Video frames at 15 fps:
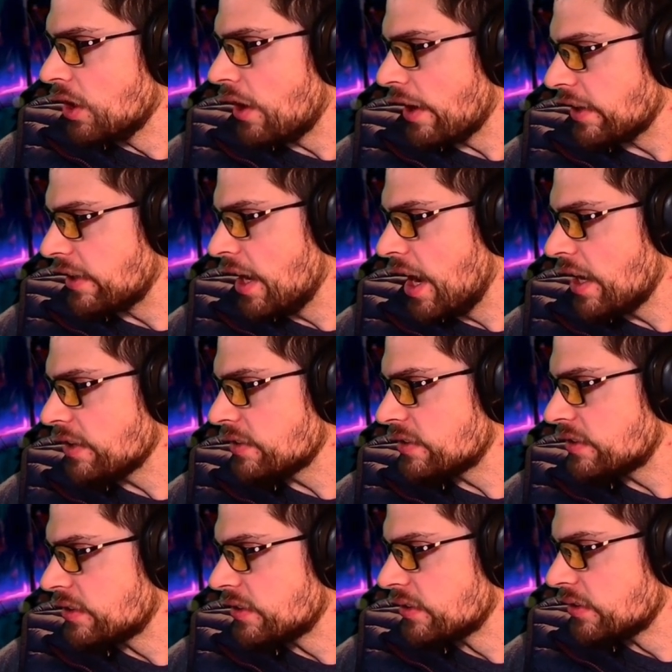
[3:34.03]
All right,
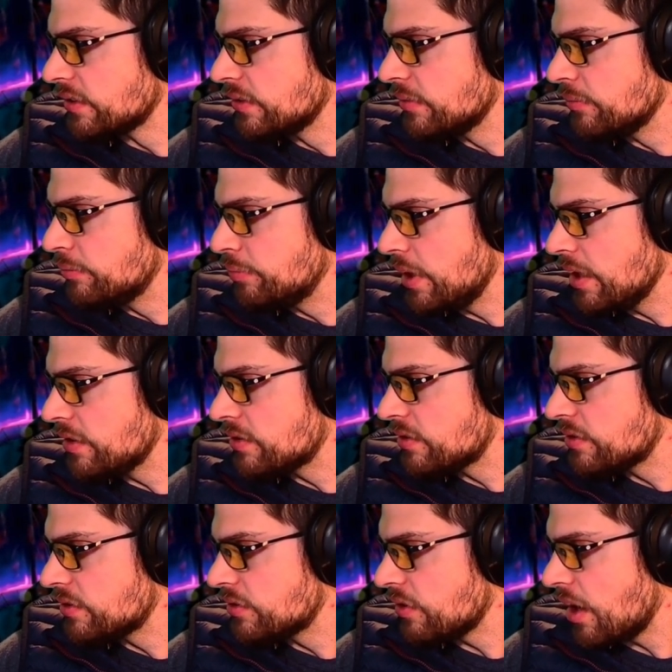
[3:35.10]
guys.
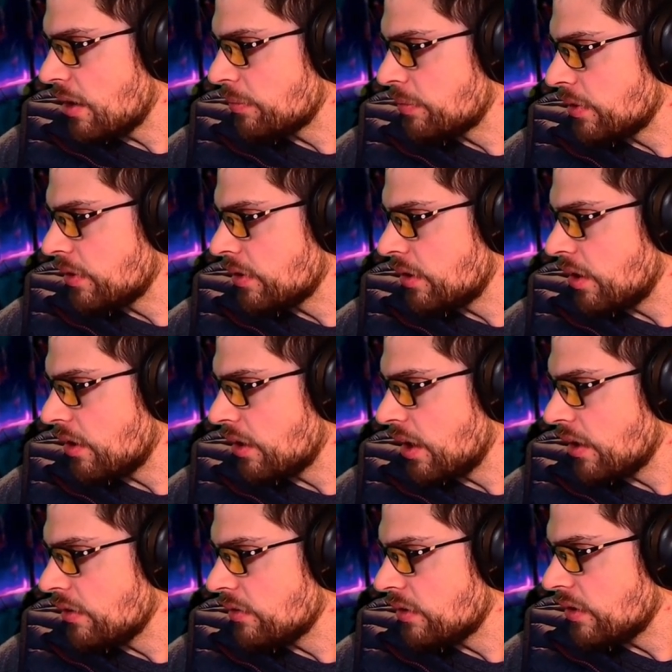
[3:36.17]
Beast, drop your, oh
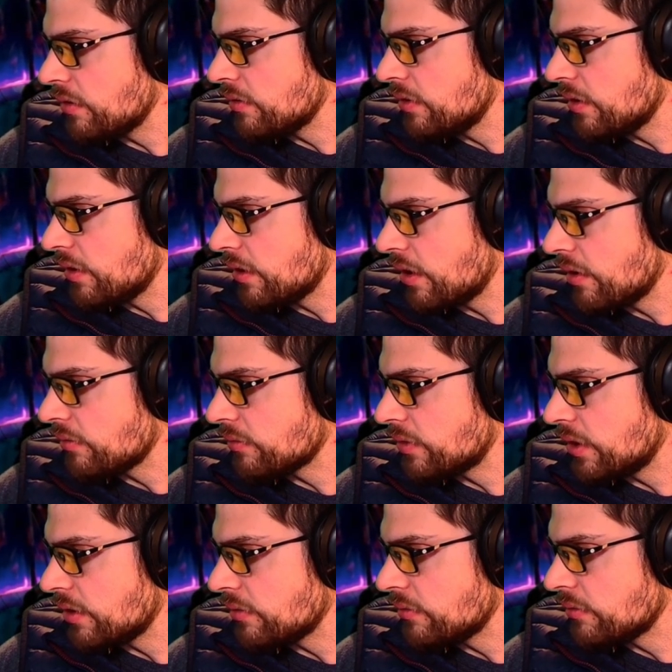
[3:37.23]
yeah, you did. There you go.
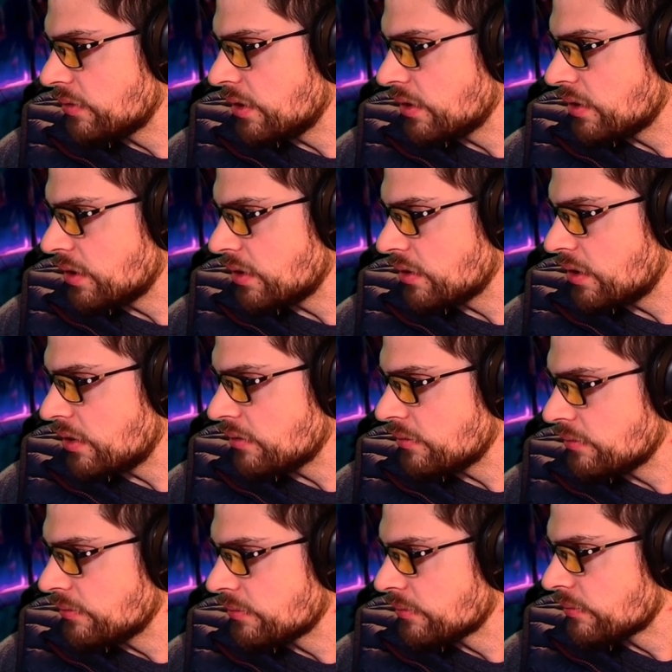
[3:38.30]
Good, good, good,
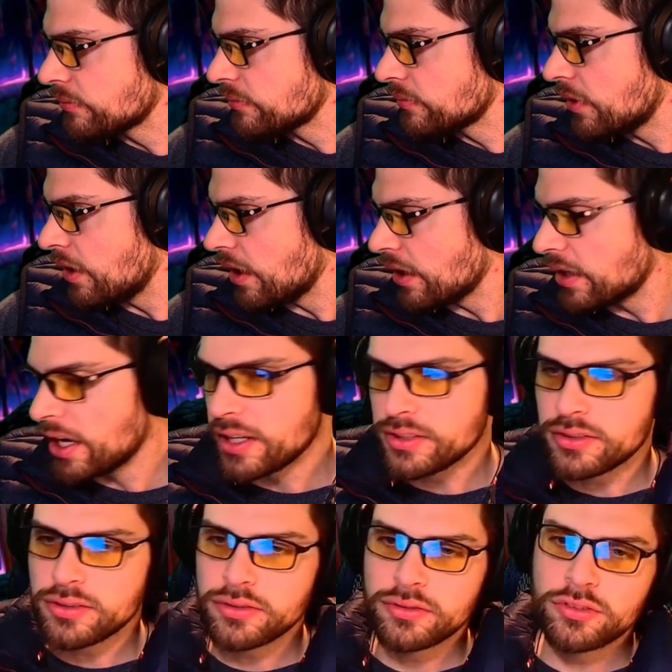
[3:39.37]
good. All right,
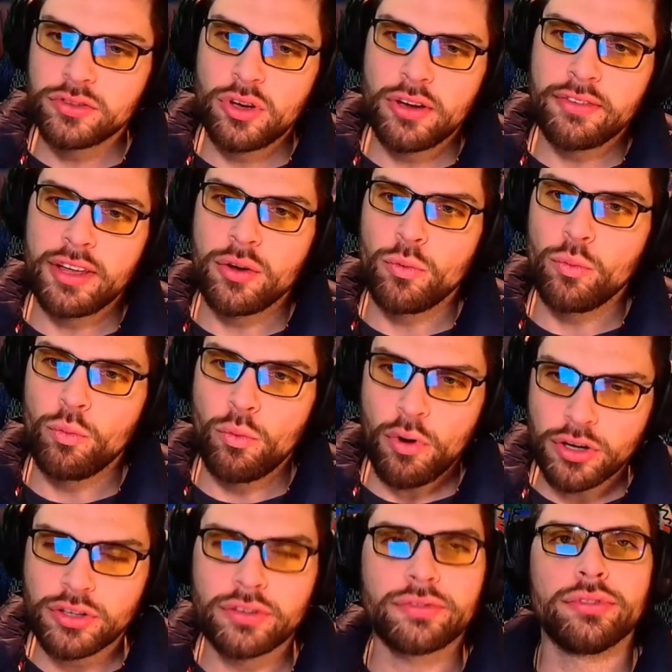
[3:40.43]
guys. You have a
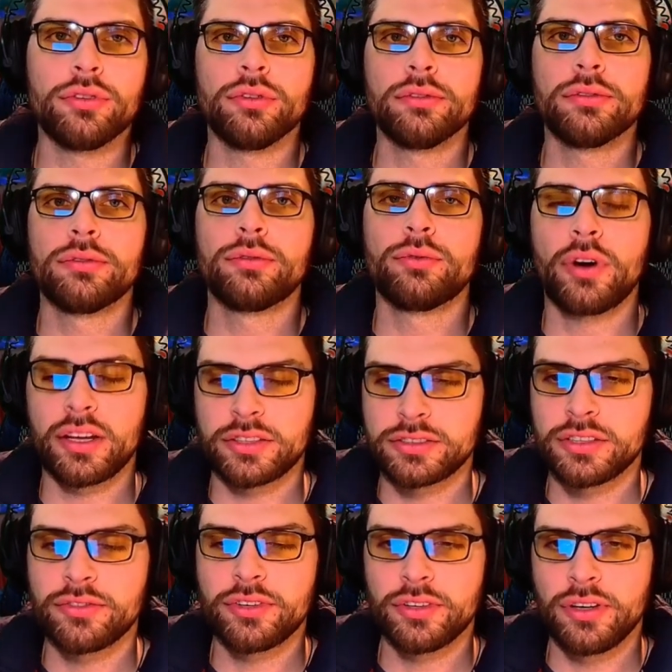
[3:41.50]
wonderful
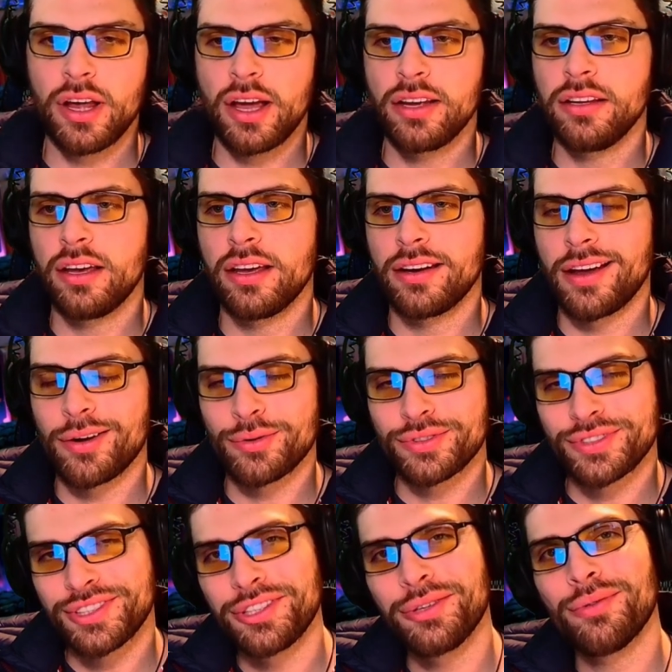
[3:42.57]
rest of your night and I
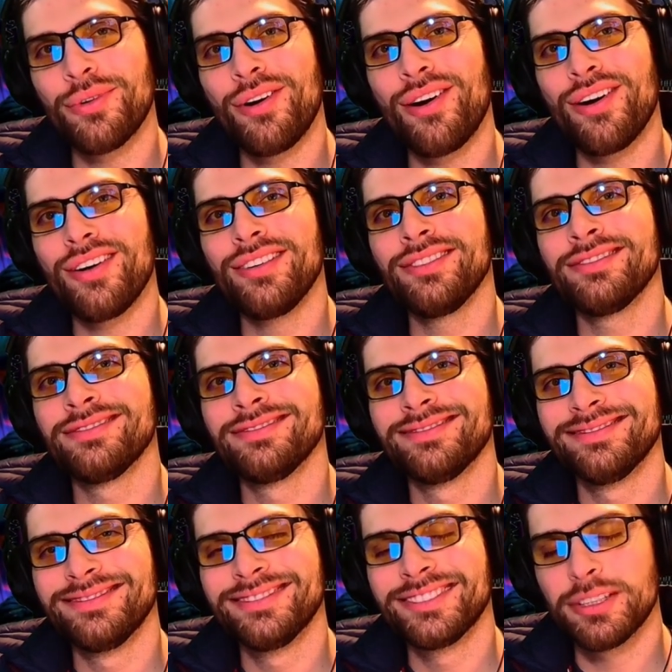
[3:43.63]
will see you all
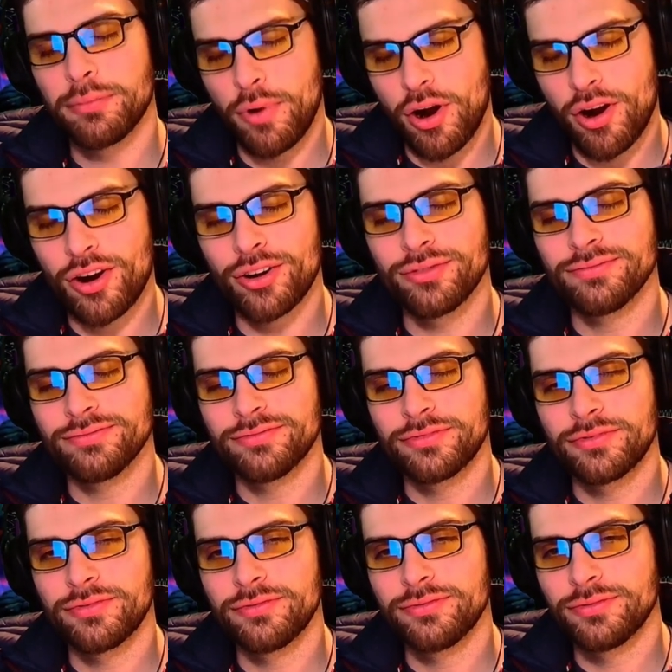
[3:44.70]
tomorrow
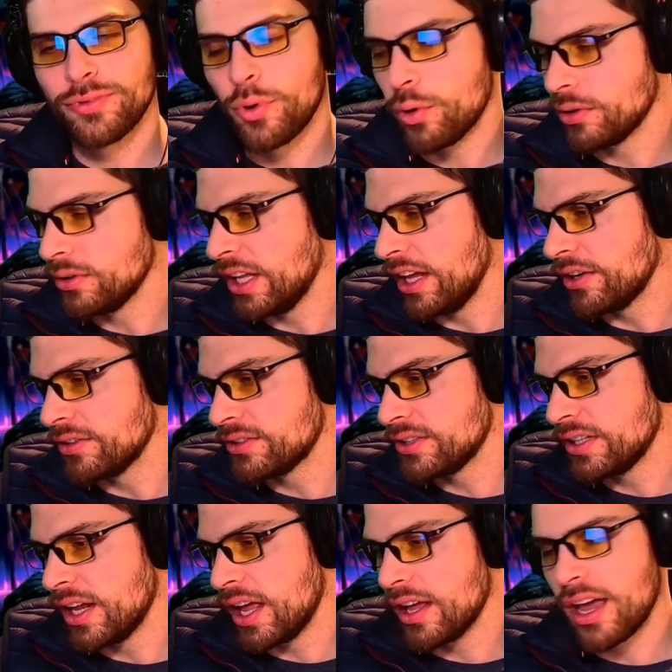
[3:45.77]
or later
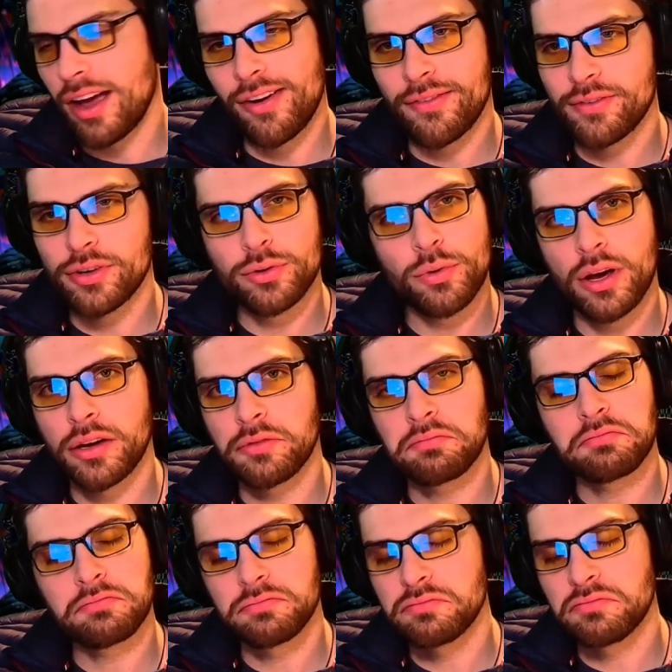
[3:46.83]
today, however you
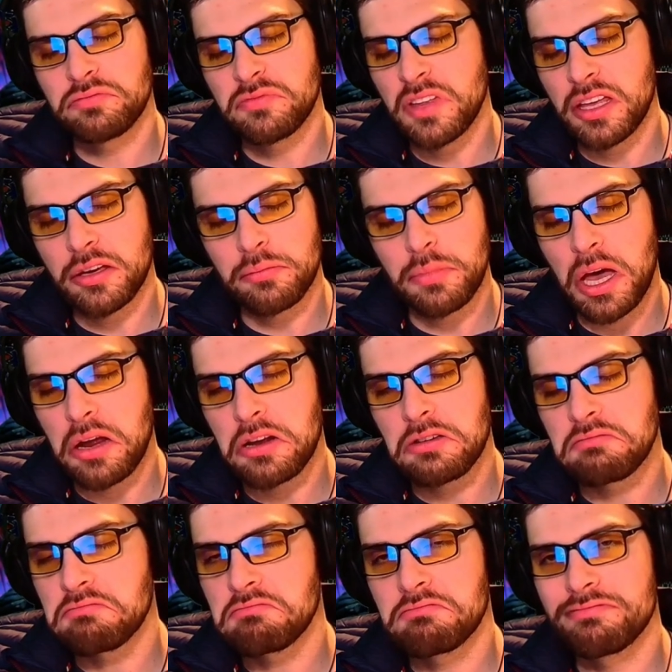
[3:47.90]
want to think about
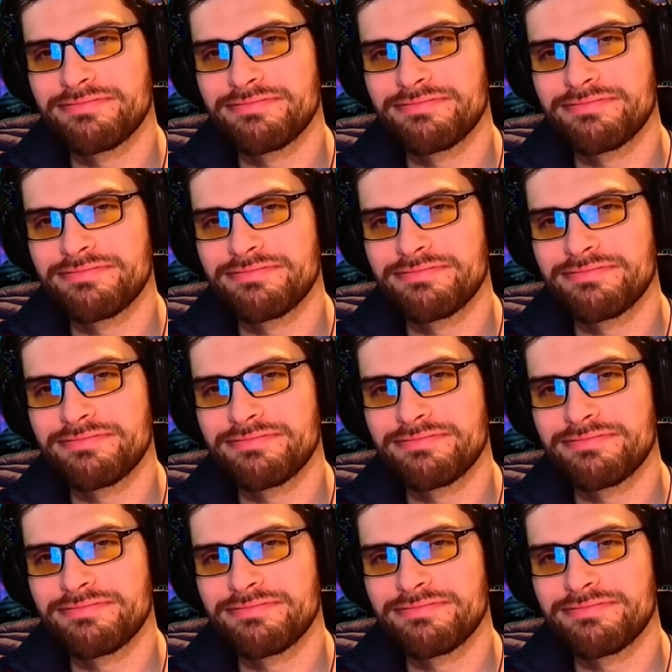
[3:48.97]
it.